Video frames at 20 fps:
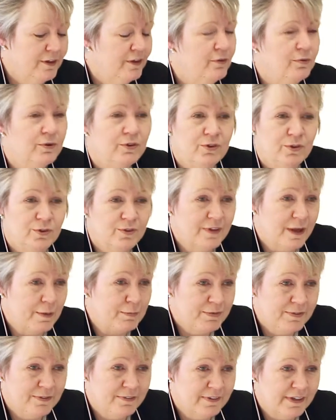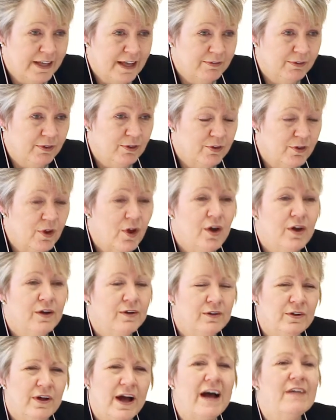reduce absence levels?
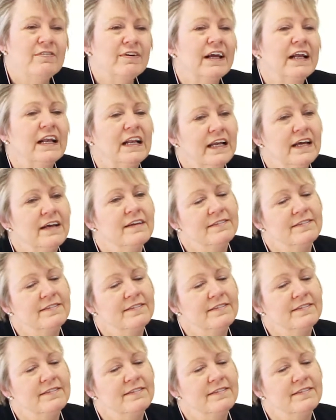You know, have a clear